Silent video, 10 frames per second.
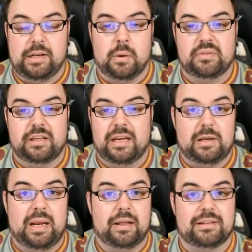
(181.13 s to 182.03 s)
don't think
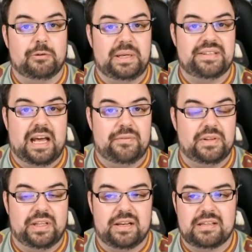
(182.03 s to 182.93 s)
anyone out there would be sad if
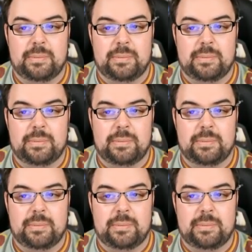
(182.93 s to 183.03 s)
it does.